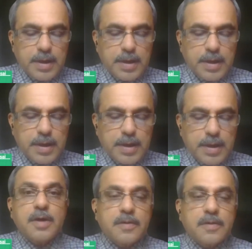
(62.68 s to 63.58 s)

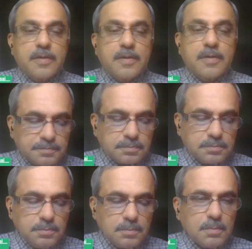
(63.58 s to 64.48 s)
diarrhea, stomach pain,
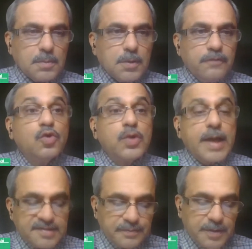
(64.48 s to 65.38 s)

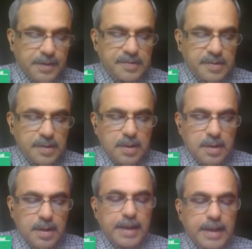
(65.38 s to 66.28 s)
flu like symptoms
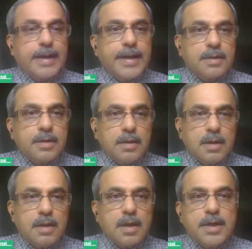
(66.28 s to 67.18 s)
like headache,
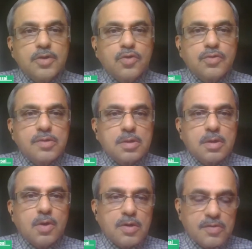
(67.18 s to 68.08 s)
runny
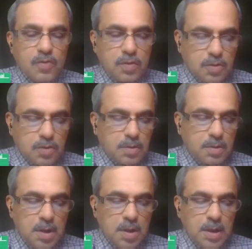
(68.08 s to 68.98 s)
nose, or sore
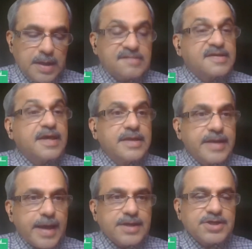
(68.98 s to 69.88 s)
throat
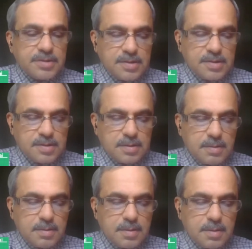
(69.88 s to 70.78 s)
skin reactions,
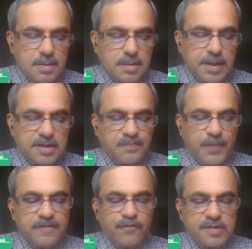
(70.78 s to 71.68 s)
that is
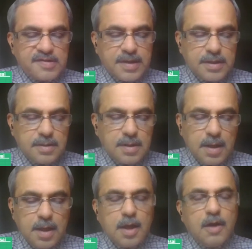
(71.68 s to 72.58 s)
painful skin
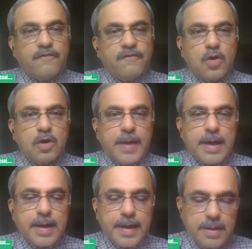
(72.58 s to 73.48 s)
followed
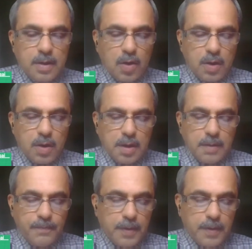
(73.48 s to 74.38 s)
by a red or
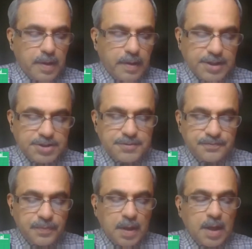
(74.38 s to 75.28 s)
purple rash.